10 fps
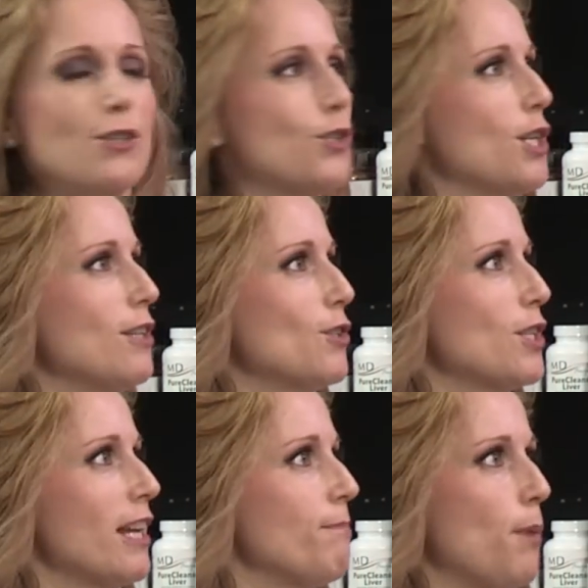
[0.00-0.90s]
She's
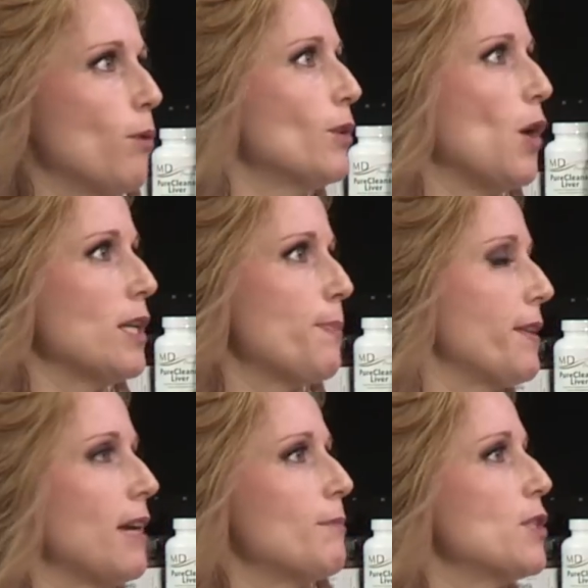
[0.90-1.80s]
going to have bone loss
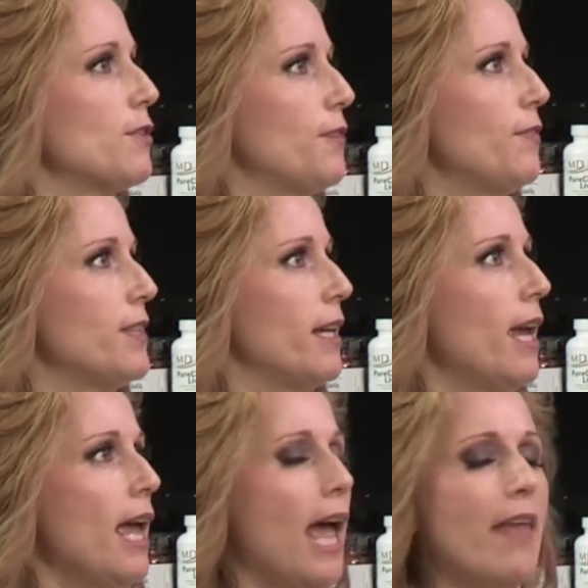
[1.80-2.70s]
by the time she's
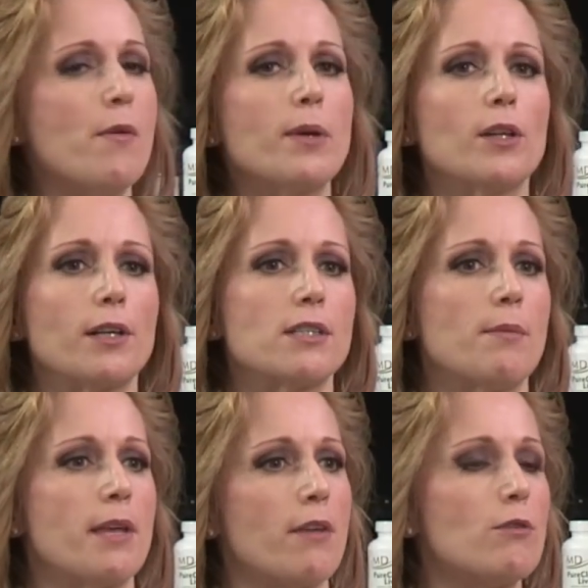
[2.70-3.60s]
50. Right. And then we look at some
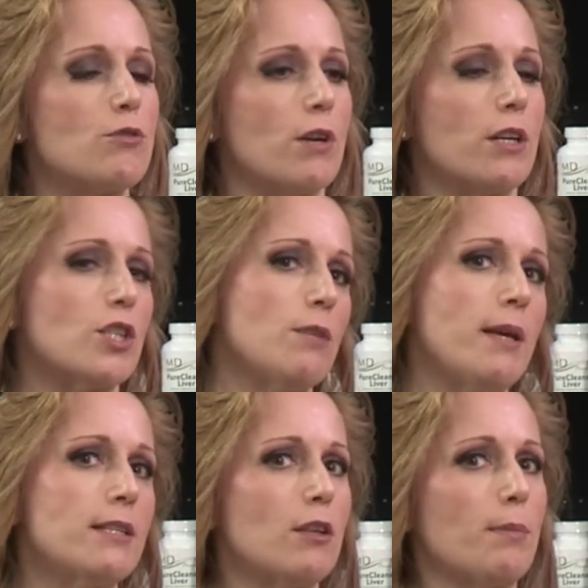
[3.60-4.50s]
of the other drugs. She
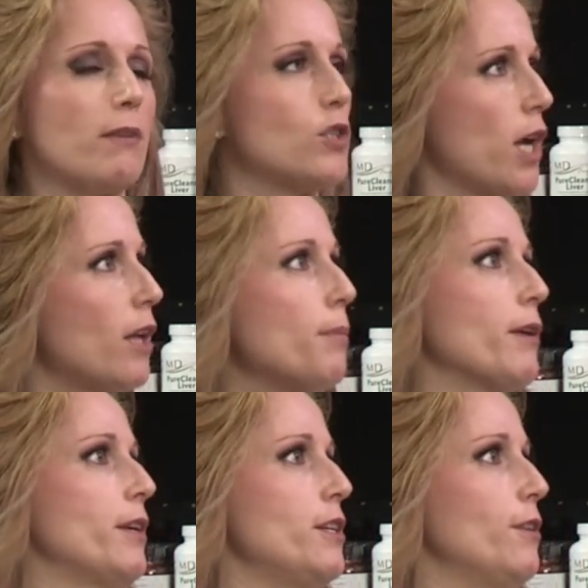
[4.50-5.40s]
may still be of
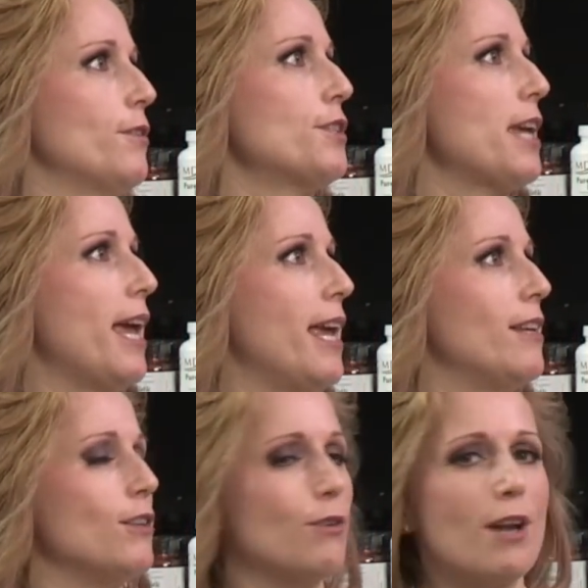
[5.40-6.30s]
childbearing years,
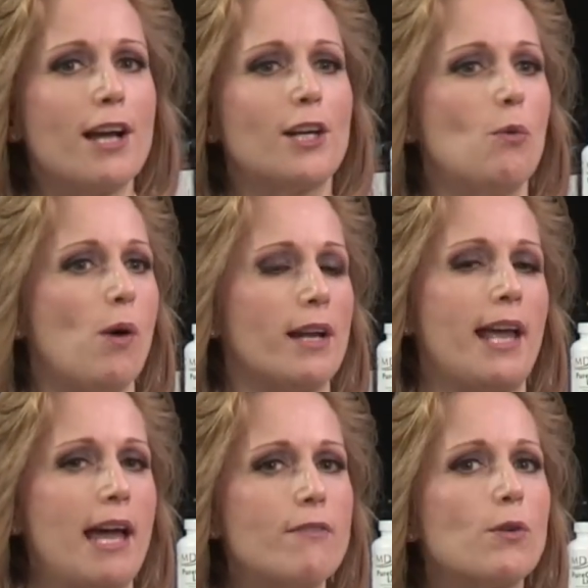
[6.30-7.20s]
and you're not going to want to
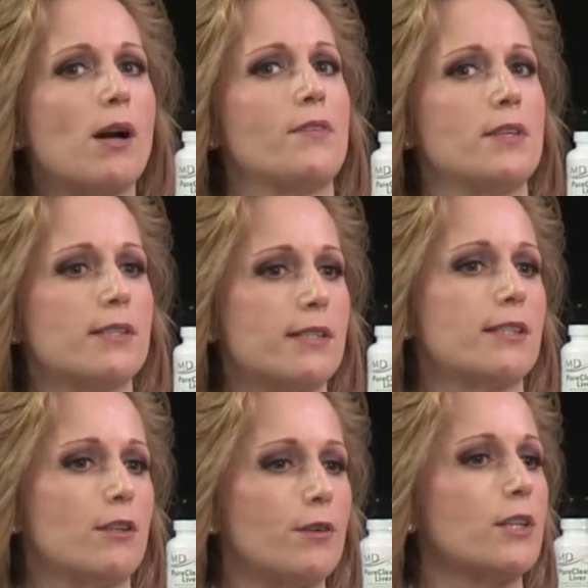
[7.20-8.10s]
have her on these
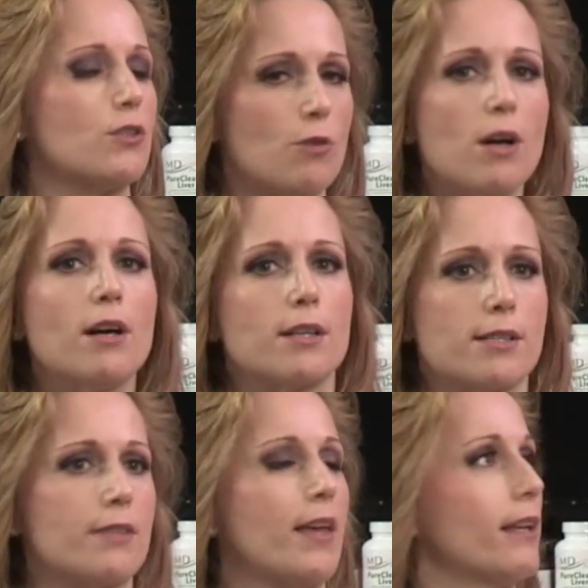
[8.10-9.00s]
serious
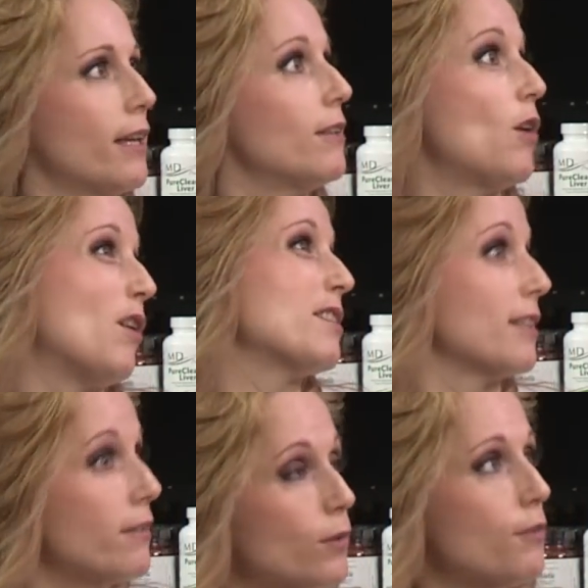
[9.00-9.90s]
drugs that can cause
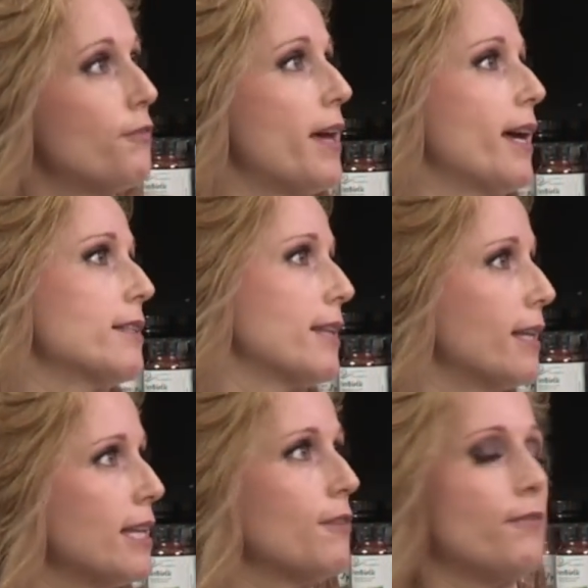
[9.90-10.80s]
liver effects,
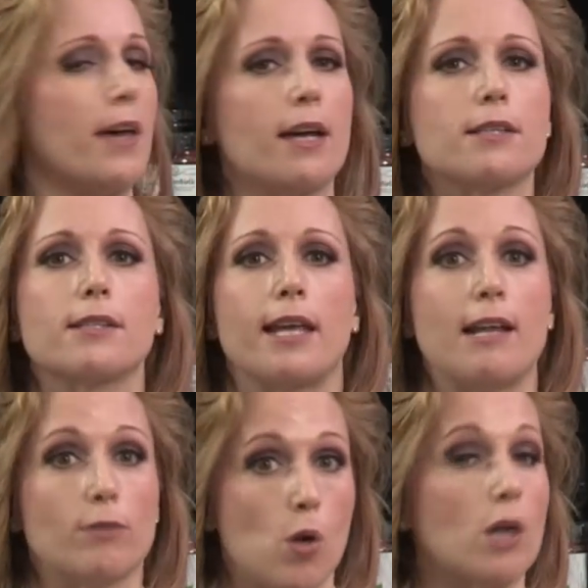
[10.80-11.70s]
kidney effects, and
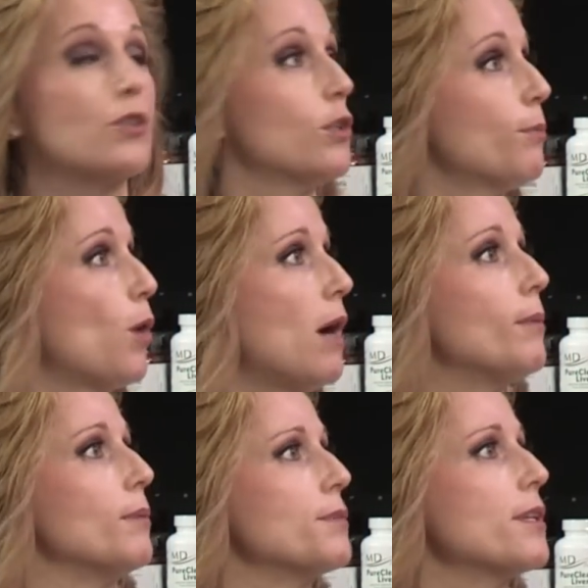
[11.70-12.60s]
have long-term
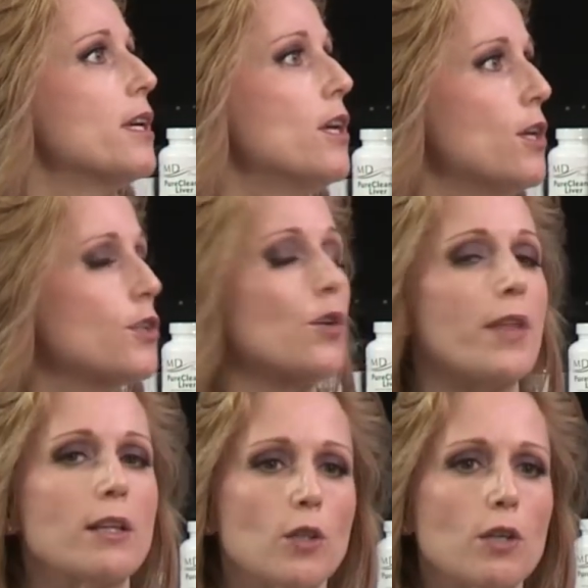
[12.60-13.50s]
problems. Sure. So
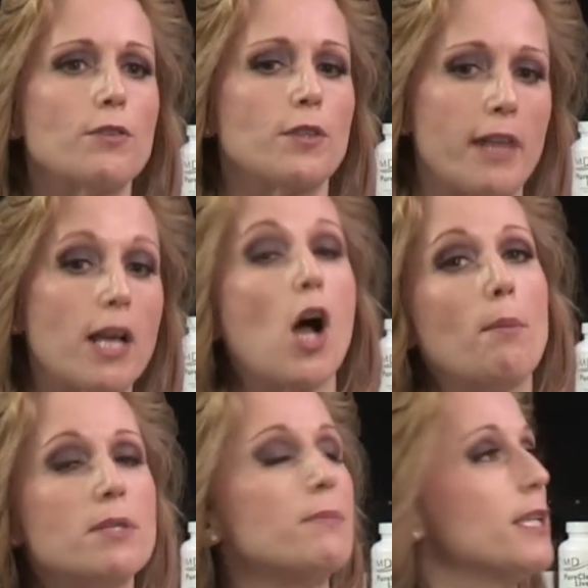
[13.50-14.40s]
they
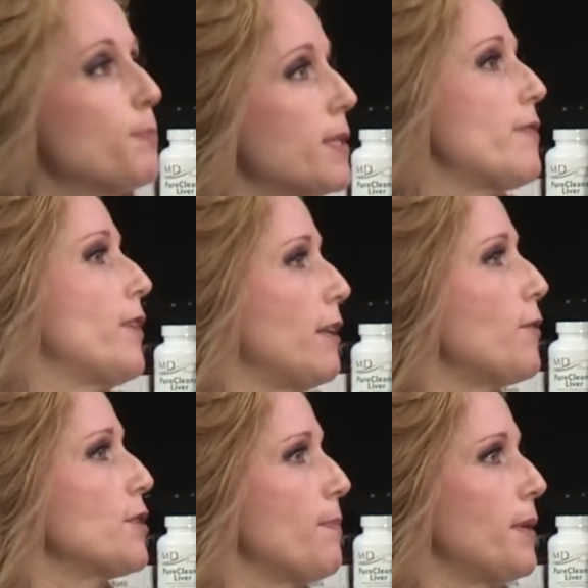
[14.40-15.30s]
come to me specifically
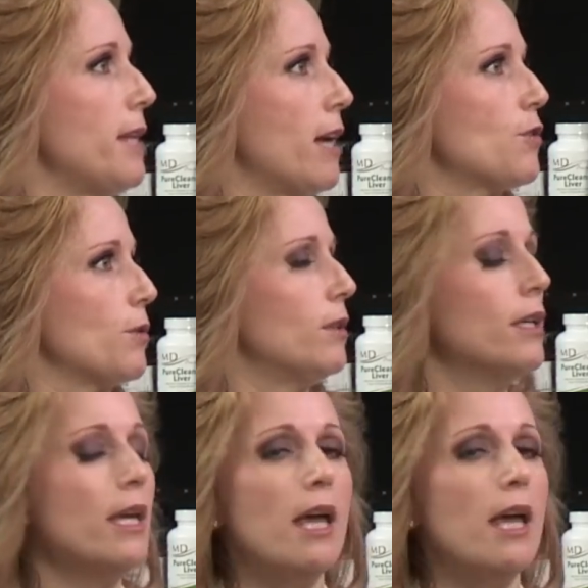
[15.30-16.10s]
for something natural.